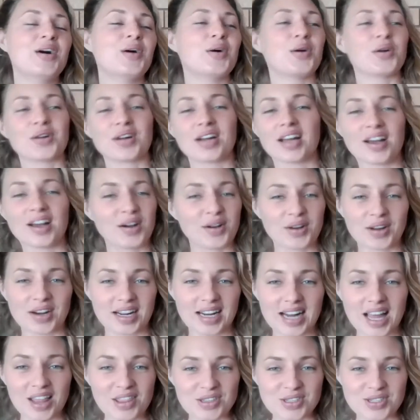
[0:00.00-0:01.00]
or on
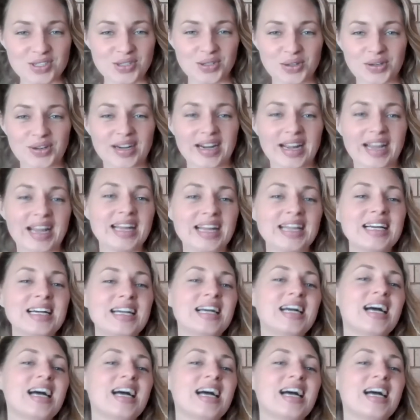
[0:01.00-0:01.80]
another story.